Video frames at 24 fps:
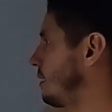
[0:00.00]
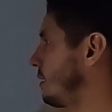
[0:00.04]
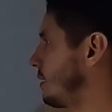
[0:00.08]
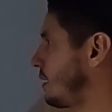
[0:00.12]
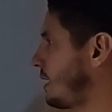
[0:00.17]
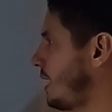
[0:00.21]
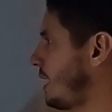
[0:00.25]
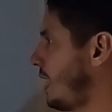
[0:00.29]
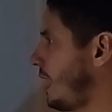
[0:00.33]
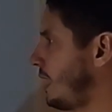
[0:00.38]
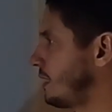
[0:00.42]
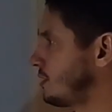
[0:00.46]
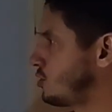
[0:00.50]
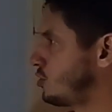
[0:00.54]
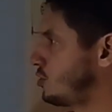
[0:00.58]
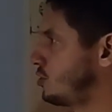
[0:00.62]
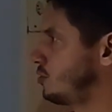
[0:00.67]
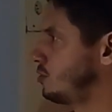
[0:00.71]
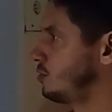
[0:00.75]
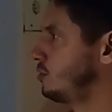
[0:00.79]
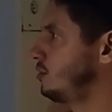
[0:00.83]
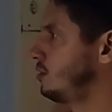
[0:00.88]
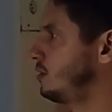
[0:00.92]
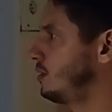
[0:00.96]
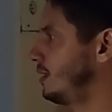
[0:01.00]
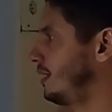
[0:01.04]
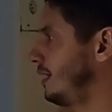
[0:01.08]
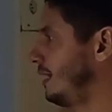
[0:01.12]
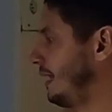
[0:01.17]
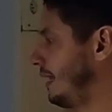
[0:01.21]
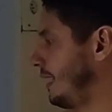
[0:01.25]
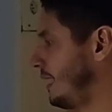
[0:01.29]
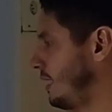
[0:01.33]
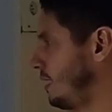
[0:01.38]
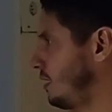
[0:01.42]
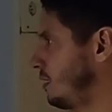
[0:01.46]
Catch you
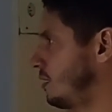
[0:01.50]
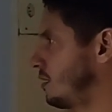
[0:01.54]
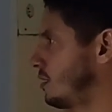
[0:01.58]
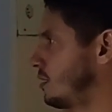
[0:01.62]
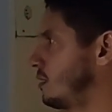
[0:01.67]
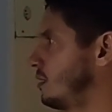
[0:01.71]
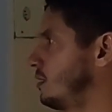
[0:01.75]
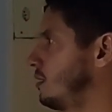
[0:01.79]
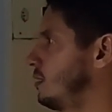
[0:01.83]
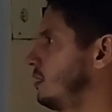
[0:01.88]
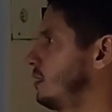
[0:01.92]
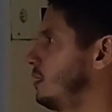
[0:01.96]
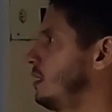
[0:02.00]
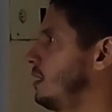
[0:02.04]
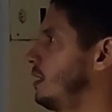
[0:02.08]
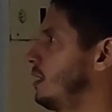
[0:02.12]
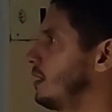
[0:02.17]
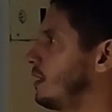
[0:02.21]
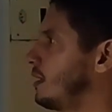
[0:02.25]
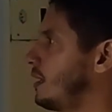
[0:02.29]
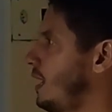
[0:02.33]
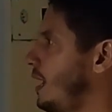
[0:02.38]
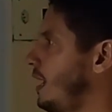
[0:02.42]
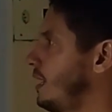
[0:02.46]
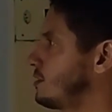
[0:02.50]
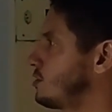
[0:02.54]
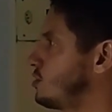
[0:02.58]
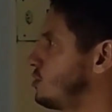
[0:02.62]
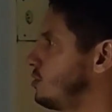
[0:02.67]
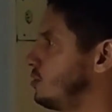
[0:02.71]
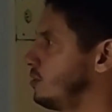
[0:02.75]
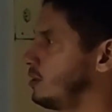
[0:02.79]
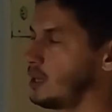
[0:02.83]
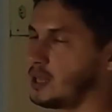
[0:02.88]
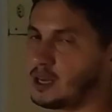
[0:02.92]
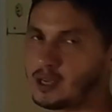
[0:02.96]
later. Catch
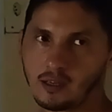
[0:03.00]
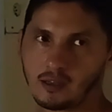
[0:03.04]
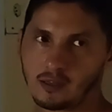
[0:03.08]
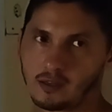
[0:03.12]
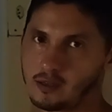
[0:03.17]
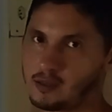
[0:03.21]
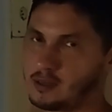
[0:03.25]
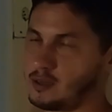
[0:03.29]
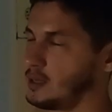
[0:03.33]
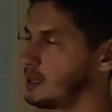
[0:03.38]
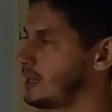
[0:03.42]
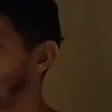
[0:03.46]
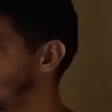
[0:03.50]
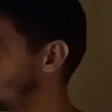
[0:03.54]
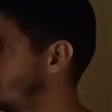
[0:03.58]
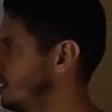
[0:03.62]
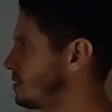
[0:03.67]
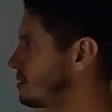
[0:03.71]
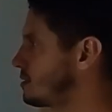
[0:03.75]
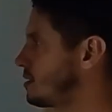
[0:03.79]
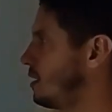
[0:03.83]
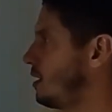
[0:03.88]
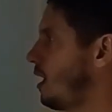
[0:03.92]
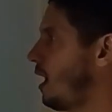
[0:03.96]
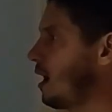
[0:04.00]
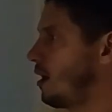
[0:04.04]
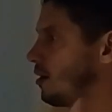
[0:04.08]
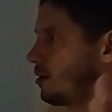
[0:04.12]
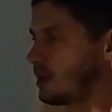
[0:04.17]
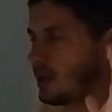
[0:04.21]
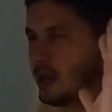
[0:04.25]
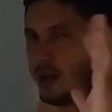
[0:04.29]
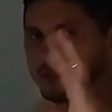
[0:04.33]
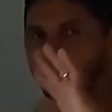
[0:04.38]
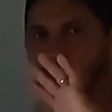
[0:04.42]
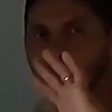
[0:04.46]
you later. You can say, I'll
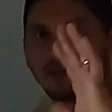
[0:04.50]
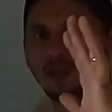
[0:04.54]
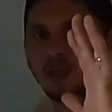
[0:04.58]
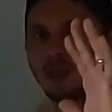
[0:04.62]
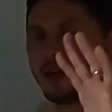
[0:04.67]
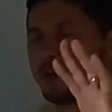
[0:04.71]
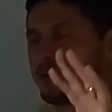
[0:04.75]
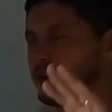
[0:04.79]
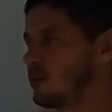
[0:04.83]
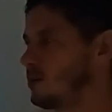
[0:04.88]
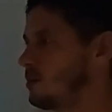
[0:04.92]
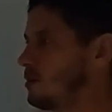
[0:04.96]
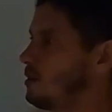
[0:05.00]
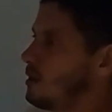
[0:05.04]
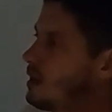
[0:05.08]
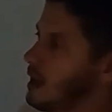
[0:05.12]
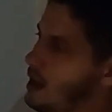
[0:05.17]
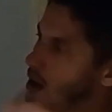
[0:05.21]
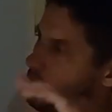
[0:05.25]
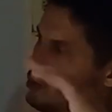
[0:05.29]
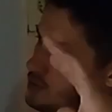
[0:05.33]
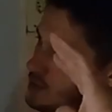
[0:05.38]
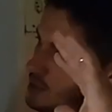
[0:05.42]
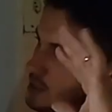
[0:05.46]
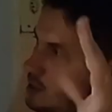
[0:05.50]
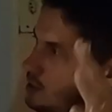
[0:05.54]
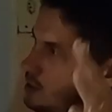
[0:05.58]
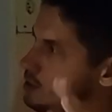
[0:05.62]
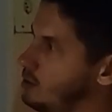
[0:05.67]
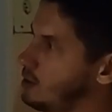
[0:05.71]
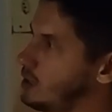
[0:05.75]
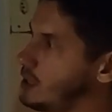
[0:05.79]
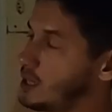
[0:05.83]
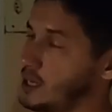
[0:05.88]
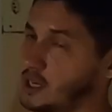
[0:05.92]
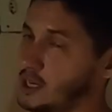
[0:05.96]
catch you later. I'll see
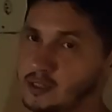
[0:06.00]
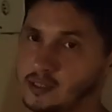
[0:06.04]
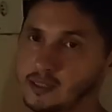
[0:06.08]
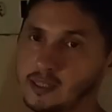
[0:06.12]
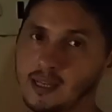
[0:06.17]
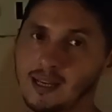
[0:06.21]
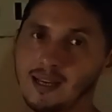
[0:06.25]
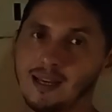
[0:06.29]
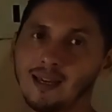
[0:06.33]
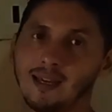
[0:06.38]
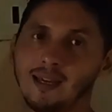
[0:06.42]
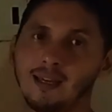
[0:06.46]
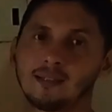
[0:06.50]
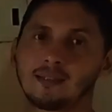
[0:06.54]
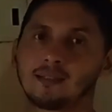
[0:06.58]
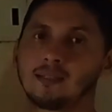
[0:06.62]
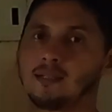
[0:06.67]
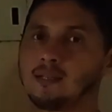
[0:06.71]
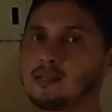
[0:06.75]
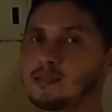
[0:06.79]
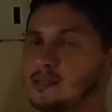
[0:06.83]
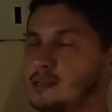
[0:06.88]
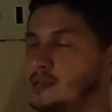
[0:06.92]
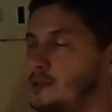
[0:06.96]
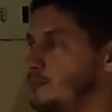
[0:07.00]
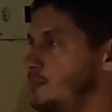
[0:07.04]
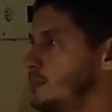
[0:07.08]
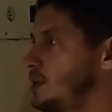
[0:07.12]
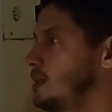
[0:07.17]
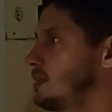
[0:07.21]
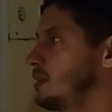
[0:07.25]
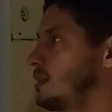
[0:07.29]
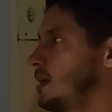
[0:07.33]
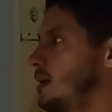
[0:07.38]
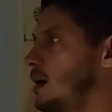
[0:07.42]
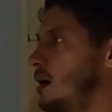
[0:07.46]
you later. It doesn't
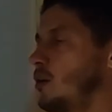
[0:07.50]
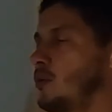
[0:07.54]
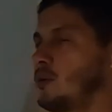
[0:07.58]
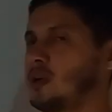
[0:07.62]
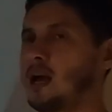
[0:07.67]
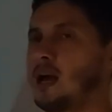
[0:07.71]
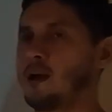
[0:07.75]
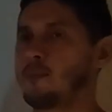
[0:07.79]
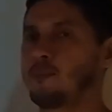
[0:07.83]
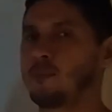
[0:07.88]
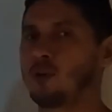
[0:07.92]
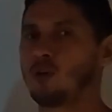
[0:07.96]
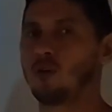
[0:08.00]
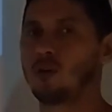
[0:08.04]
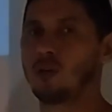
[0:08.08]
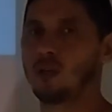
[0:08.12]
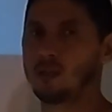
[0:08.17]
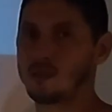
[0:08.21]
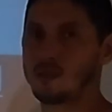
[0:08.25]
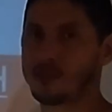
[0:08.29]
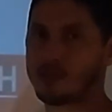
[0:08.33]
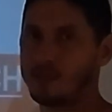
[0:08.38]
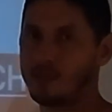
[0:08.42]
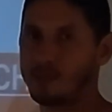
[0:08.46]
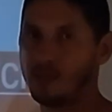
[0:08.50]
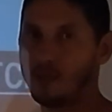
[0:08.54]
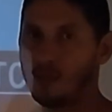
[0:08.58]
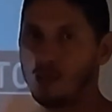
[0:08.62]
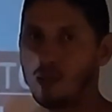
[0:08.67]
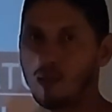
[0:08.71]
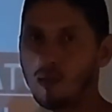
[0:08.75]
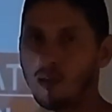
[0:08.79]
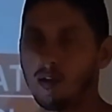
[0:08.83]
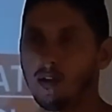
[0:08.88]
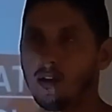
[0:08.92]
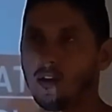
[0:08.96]
mean that I'm going to
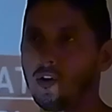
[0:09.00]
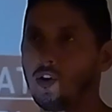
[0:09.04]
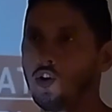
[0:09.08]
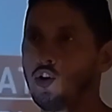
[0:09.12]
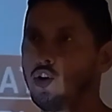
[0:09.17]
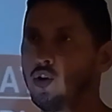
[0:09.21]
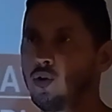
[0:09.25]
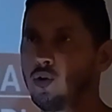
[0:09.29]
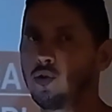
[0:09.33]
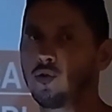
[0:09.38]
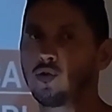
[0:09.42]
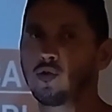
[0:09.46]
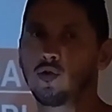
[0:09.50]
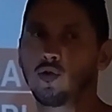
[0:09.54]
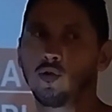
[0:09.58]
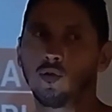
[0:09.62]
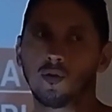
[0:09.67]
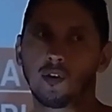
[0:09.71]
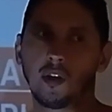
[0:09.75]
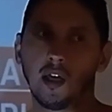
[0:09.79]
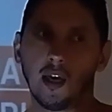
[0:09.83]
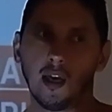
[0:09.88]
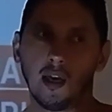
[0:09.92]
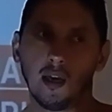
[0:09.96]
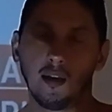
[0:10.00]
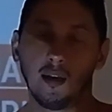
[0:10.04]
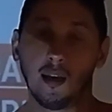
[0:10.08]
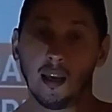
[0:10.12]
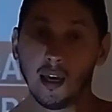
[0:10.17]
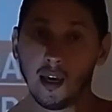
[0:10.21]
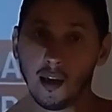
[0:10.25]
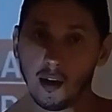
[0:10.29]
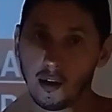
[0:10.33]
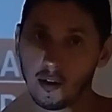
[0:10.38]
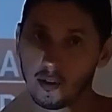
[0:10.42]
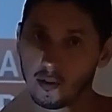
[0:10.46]
see you today,
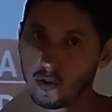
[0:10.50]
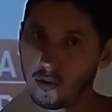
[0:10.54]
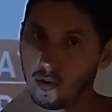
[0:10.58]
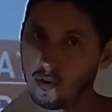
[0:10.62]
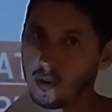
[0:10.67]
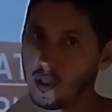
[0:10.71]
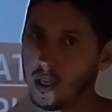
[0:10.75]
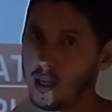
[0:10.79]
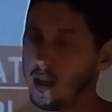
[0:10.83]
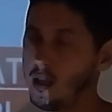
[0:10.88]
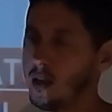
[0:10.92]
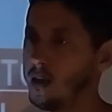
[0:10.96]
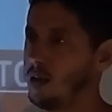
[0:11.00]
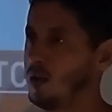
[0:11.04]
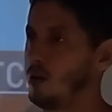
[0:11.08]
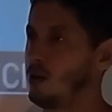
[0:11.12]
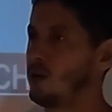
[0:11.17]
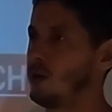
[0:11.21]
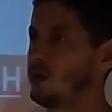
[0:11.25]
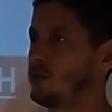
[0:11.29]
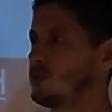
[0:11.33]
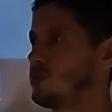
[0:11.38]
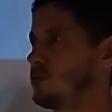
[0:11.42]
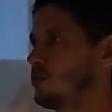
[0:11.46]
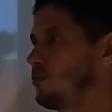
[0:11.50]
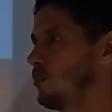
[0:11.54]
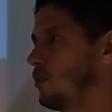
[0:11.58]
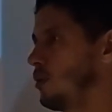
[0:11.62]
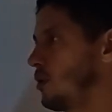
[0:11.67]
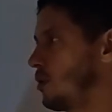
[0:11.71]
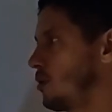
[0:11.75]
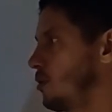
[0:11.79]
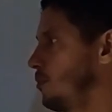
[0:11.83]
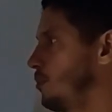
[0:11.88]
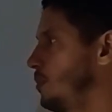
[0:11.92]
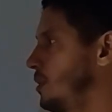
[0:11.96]
later today or
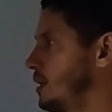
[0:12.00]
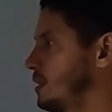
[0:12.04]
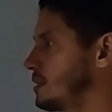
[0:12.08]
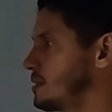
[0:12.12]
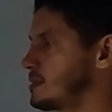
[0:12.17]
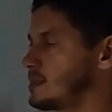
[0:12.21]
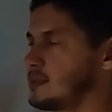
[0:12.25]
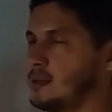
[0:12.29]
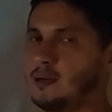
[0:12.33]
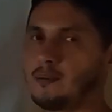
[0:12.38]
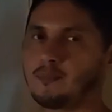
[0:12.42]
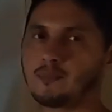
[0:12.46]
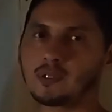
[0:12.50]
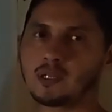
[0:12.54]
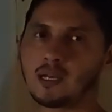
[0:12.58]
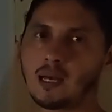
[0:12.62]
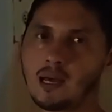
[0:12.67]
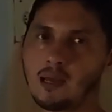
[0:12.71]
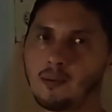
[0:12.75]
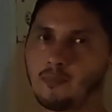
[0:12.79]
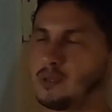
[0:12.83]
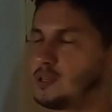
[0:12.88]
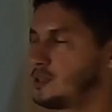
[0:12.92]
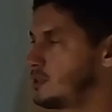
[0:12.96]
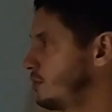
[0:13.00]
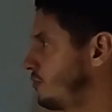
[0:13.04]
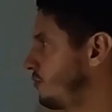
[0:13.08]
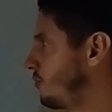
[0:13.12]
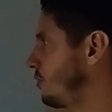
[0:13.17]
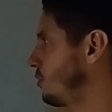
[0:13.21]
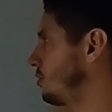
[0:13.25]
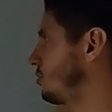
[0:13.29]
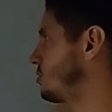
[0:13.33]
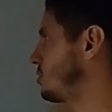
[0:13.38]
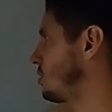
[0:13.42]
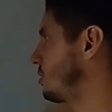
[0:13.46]
tomorrow, but sometime in the
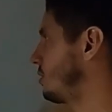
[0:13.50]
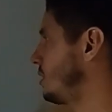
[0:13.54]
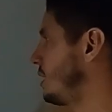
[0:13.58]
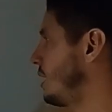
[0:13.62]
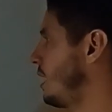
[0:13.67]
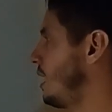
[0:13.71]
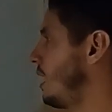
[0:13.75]
future,